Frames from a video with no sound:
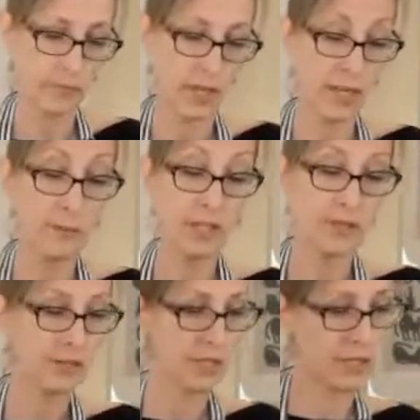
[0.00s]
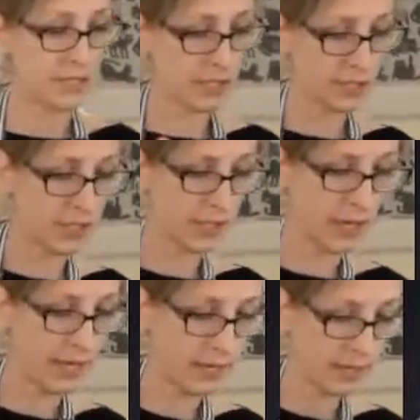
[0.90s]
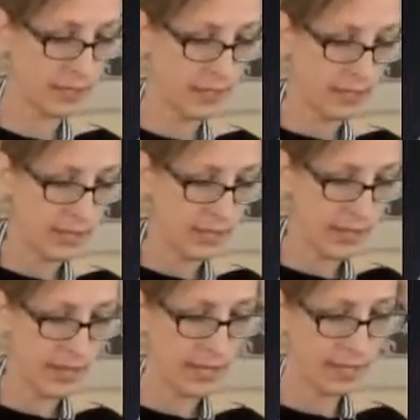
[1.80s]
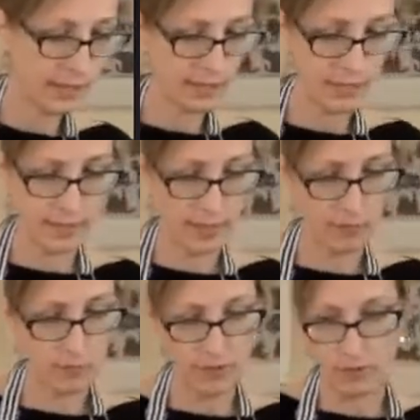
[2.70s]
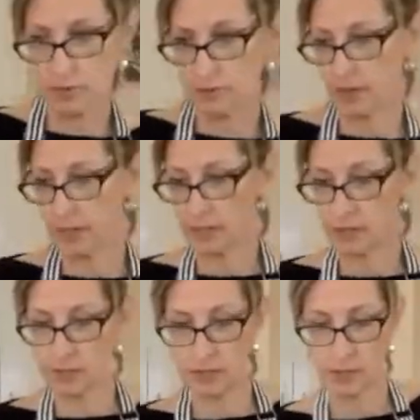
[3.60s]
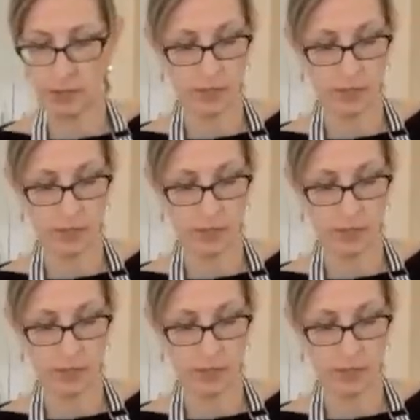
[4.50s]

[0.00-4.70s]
And I'm going to use this dish today. And I wonder if I can just